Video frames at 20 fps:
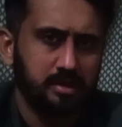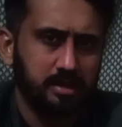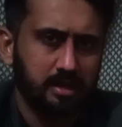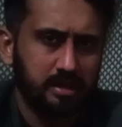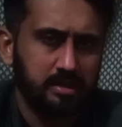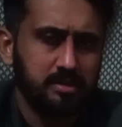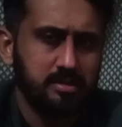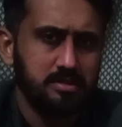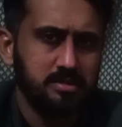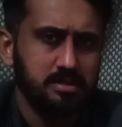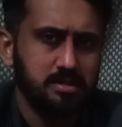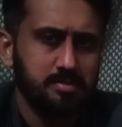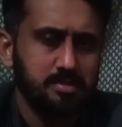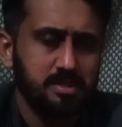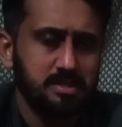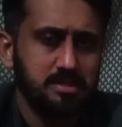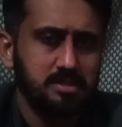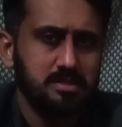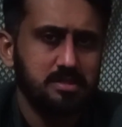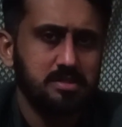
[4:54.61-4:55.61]

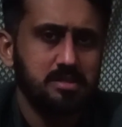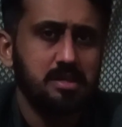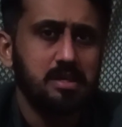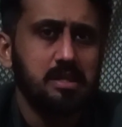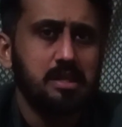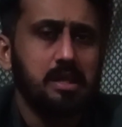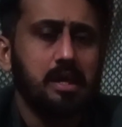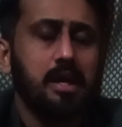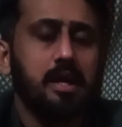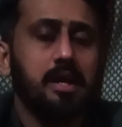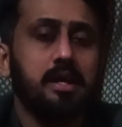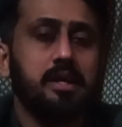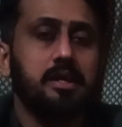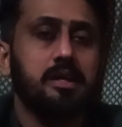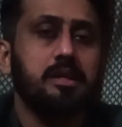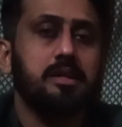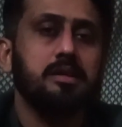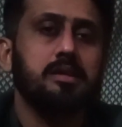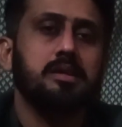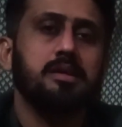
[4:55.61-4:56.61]
antihistamines.
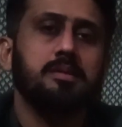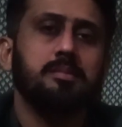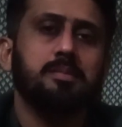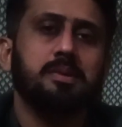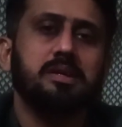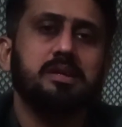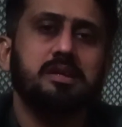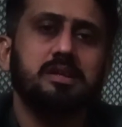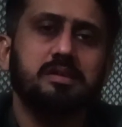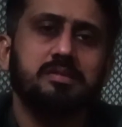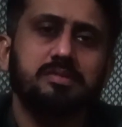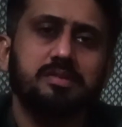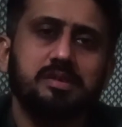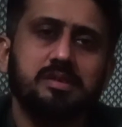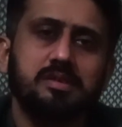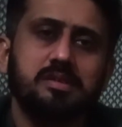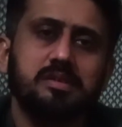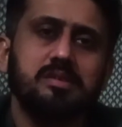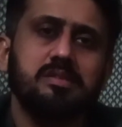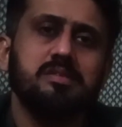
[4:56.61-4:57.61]
And but if it
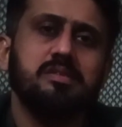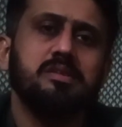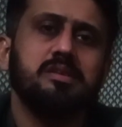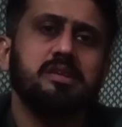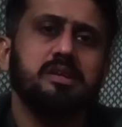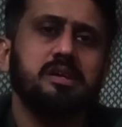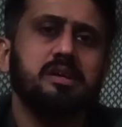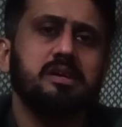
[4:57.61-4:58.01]
is